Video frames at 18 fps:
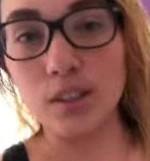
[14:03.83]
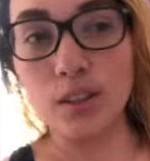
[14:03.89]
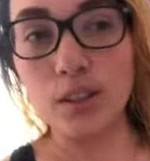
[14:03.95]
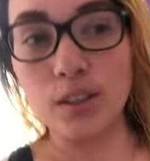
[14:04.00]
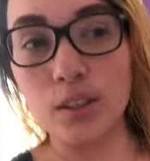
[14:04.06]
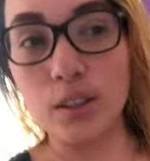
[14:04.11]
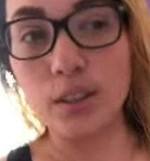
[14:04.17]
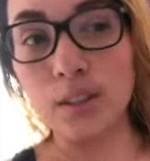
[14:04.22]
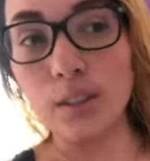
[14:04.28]

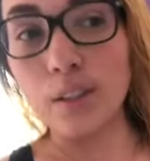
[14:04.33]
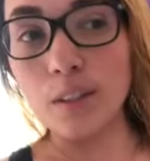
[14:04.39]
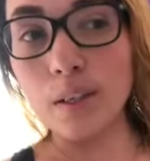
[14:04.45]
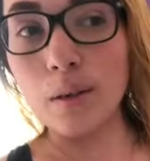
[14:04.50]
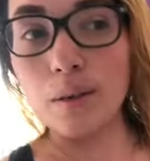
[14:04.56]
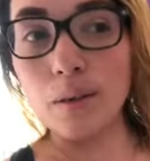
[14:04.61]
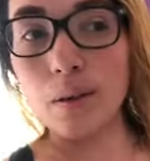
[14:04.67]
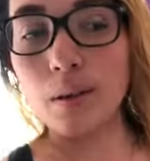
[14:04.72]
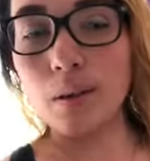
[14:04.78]

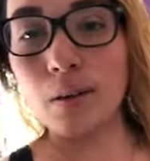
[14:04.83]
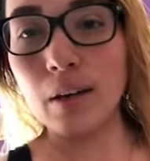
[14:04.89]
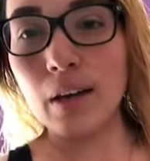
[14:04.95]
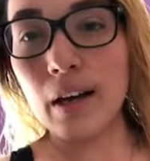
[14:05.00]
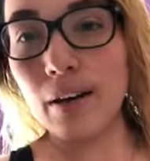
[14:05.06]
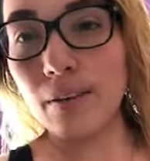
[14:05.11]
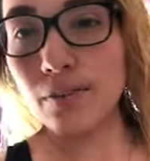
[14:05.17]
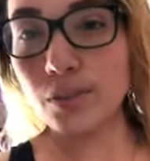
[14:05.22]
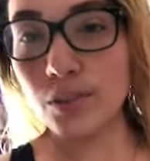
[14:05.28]
good
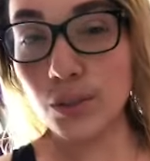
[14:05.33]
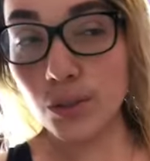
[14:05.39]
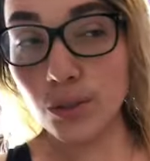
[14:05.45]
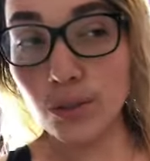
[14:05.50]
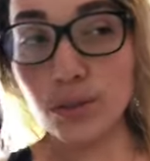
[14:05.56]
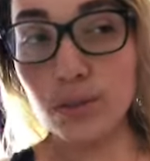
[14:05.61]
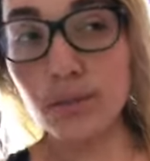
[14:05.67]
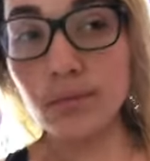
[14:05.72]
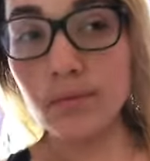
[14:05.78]

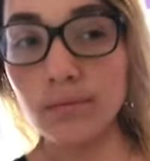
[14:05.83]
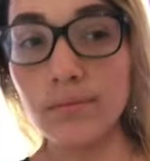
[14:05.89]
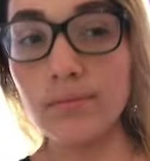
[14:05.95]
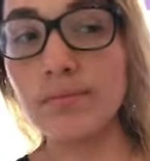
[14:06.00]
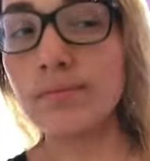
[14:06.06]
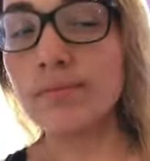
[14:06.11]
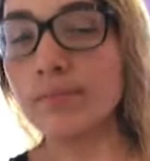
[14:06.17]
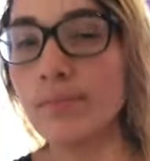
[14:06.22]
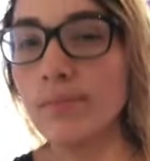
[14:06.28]
afternoon.
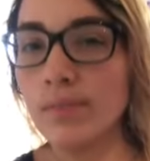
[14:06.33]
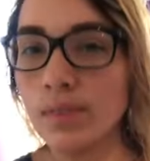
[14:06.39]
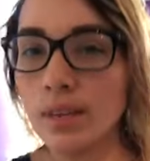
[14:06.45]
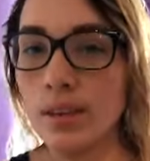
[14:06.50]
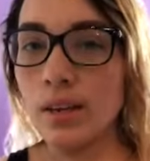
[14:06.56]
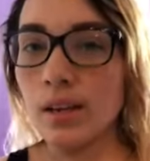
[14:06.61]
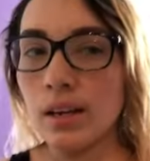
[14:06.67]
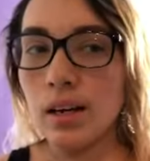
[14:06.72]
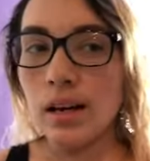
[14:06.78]

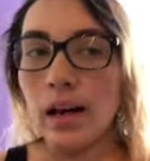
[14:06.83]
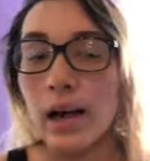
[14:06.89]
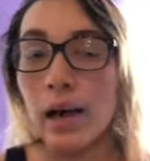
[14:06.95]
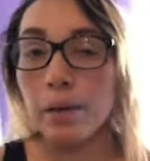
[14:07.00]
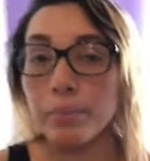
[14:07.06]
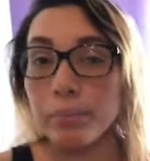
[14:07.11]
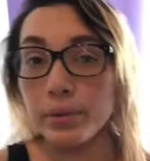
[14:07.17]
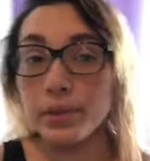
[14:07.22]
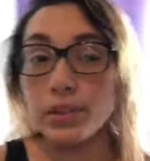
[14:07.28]

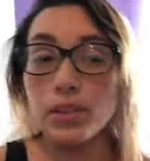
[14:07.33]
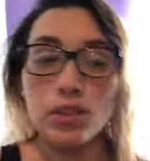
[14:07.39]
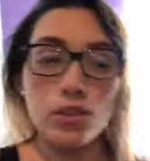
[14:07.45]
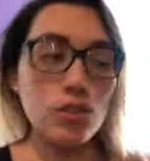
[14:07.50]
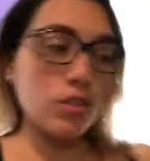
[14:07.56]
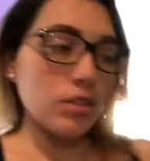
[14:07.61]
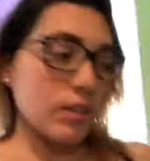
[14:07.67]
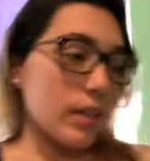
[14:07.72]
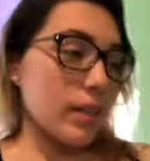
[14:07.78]
Happy
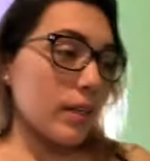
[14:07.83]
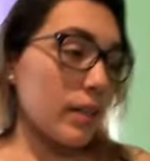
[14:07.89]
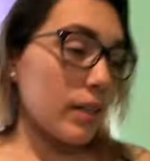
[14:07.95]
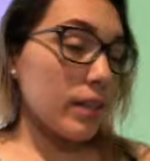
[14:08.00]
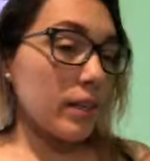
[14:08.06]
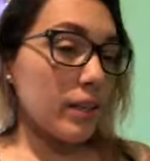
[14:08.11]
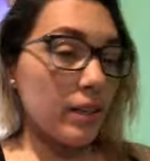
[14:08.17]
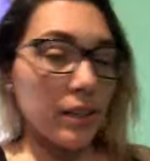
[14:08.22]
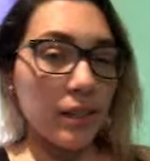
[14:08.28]

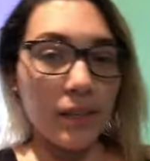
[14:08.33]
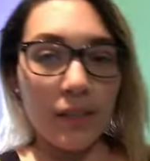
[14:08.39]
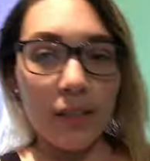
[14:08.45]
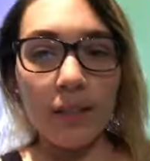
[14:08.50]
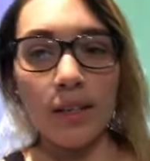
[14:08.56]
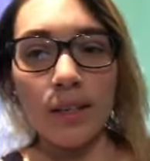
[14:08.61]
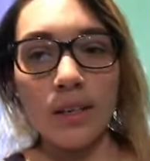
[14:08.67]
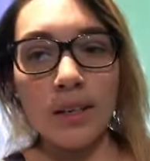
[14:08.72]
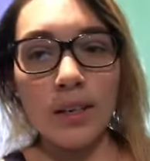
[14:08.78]
Thursday.
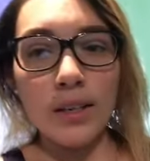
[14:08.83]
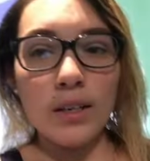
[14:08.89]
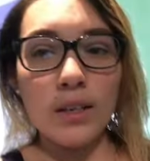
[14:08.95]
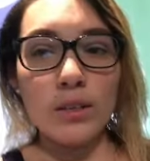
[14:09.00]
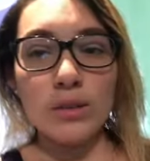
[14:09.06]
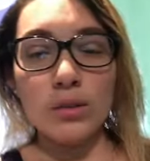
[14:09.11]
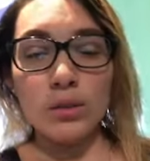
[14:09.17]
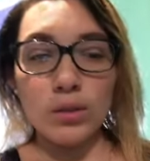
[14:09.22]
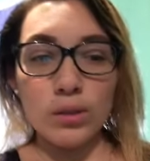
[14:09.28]

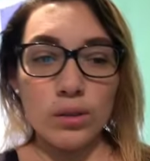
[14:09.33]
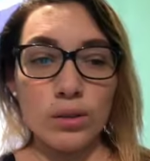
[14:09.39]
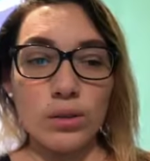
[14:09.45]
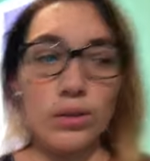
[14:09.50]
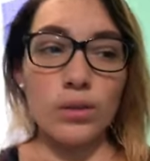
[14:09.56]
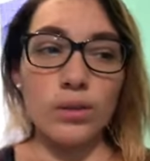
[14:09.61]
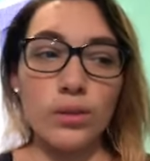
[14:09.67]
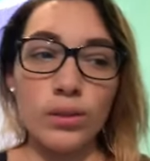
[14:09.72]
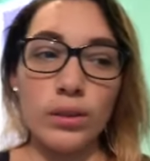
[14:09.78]

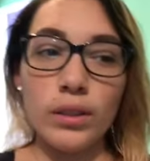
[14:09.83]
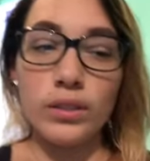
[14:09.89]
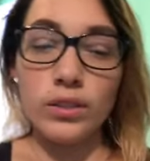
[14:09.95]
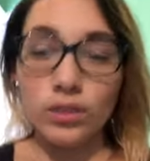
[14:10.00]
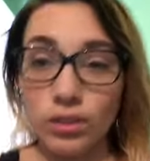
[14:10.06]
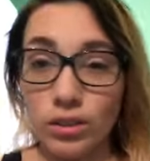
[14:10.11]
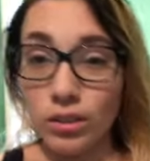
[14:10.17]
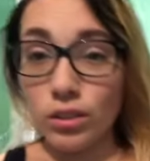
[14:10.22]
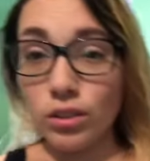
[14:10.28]
So I
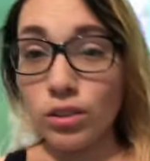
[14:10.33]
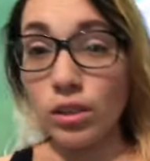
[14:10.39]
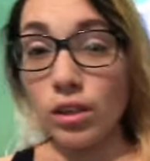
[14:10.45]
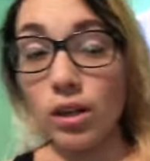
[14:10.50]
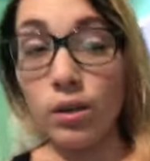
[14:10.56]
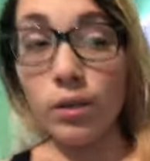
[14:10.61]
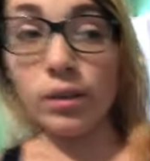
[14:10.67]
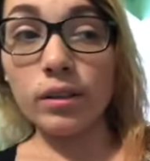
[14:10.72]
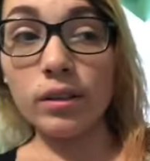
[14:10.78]
just took a
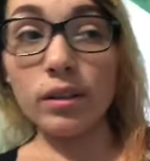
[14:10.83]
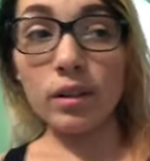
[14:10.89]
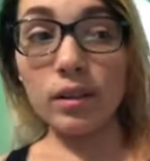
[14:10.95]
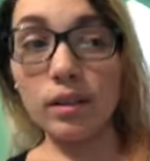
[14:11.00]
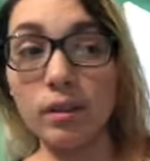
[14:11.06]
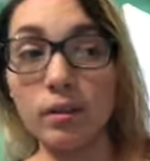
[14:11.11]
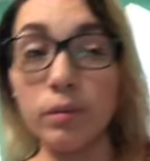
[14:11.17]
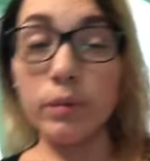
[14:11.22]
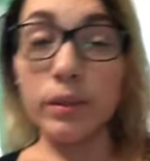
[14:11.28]
shower.
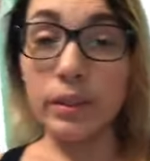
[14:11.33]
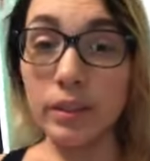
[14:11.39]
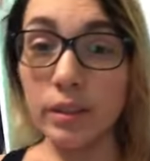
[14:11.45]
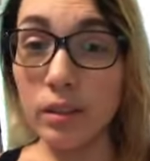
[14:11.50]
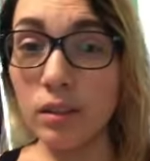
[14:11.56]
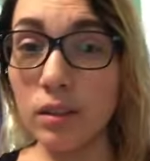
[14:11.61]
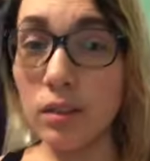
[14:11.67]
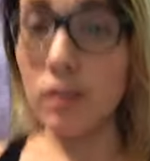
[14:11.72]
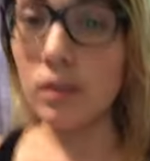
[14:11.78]
I'm
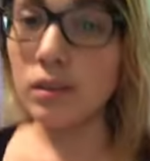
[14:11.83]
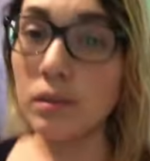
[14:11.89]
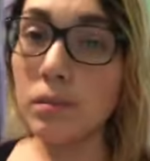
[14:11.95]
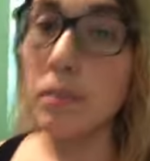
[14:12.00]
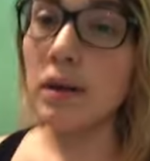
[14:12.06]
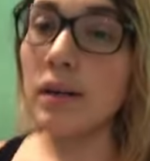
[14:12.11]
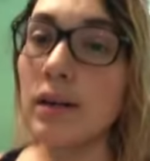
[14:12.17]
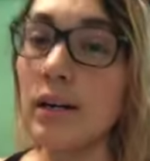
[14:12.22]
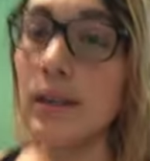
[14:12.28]
waiting
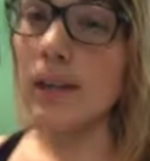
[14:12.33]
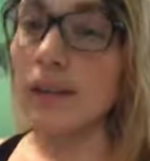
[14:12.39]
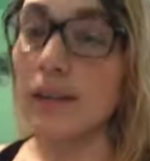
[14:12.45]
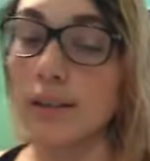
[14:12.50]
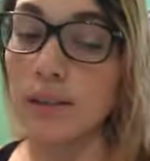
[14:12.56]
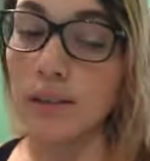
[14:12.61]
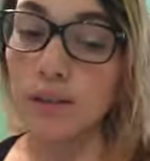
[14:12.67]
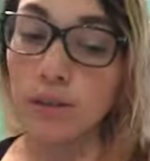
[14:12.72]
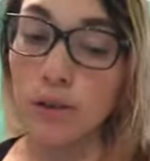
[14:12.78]
on
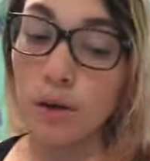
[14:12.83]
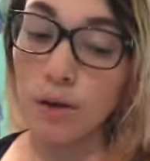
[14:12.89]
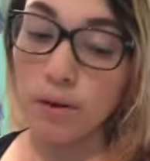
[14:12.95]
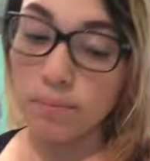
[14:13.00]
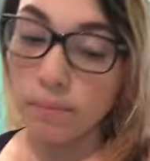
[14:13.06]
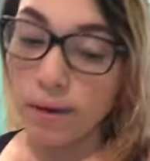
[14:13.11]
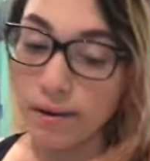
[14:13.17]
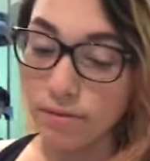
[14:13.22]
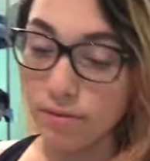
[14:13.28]
my
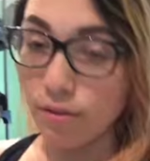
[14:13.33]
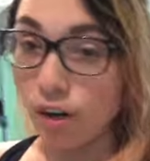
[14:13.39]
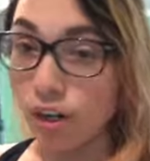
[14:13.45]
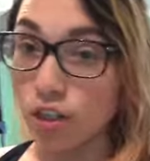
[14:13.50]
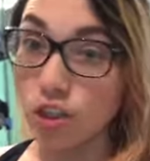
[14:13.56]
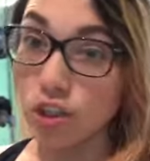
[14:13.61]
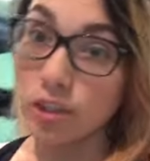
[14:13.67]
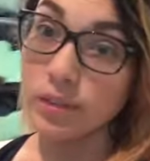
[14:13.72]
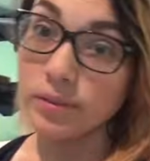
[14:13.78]

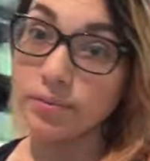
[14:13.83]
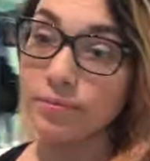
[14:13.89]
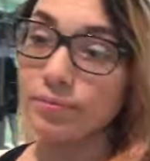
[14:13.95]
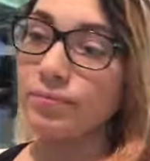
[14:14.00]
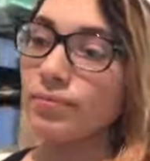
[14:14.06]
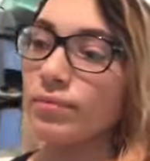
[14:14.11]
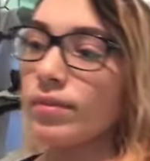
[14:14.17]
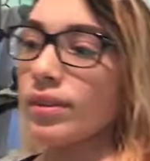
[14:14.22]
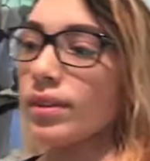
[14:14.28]
Faja
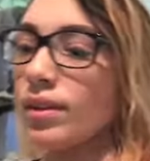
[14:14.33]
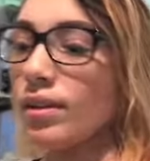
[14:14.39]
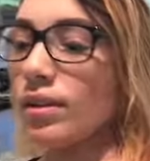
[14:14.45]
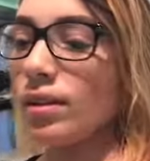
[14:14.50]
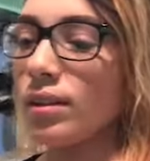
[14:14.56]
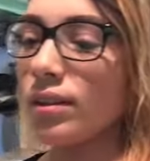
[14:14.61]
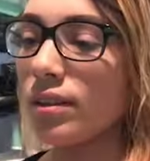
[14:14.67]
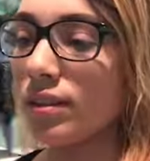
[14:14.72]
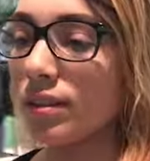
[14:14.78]

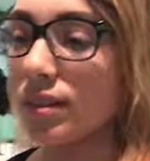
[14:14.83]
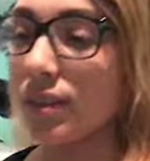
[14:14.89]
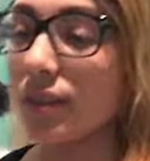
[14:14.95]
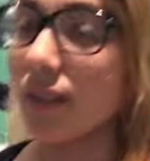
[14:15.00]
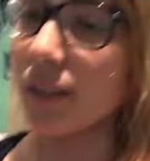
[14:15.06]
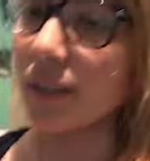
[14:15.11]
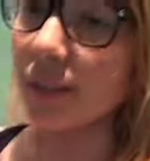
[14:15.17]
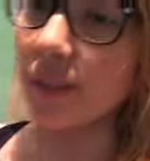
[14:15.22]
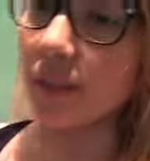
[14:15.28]
to
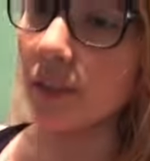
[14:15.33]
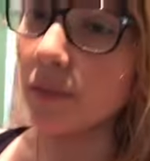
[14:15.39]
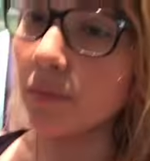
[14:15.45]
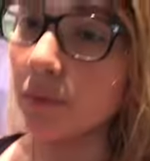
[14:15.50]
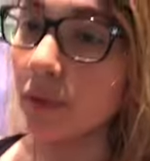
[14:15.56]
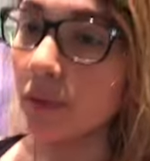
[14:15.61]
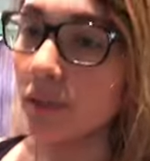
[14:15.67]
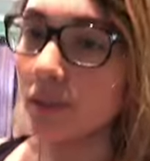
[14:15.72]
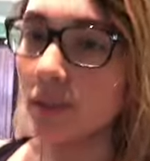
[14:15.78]
get here,
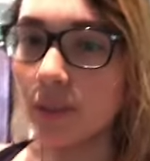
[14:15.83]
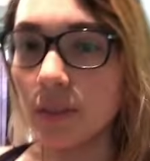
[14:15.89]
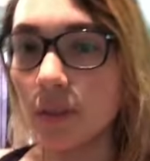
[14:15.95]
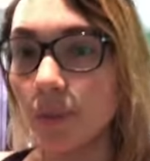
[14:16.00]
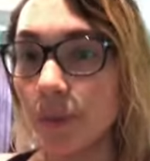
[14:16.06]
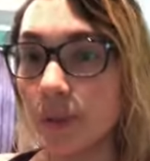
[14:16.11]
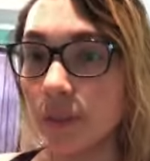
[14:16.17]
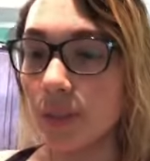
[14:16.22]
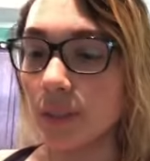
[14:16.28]
because he
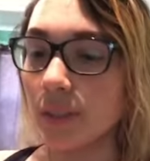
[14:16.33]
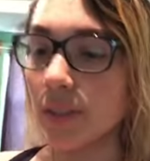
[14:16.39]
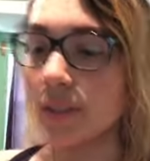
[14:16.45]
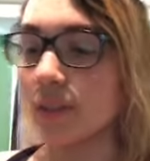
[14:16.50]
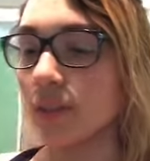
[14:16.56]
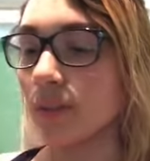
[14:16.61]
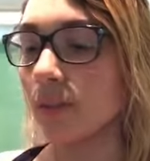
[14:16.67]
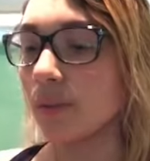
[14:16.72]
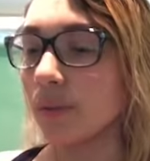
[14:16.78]
didn't work today.
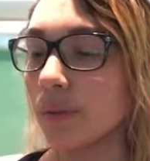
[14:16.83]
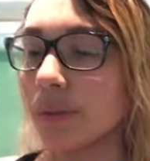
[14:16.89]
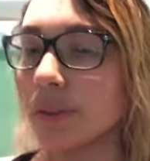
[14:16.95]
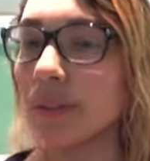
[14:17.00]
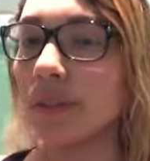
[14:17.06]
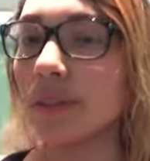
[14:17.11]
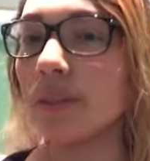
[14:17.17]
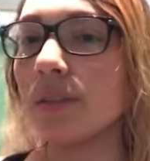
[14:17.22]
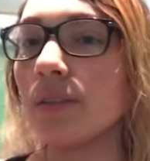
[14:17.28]
So we're
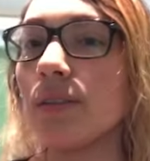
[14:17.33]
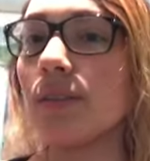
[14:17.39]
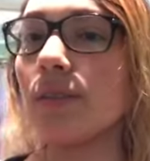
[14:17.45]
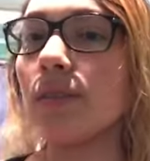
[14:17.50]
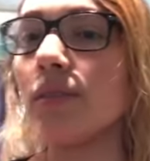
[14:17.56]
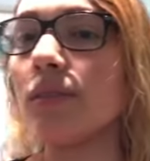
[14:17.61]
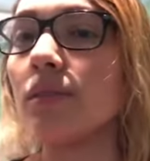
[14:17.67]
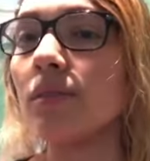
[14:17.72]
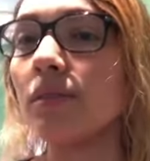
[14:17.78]
gonna
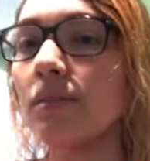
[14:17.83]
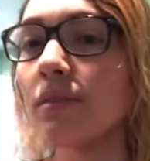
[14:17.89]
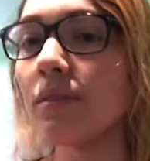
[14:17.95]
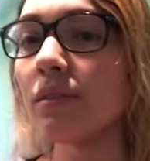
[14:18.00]
go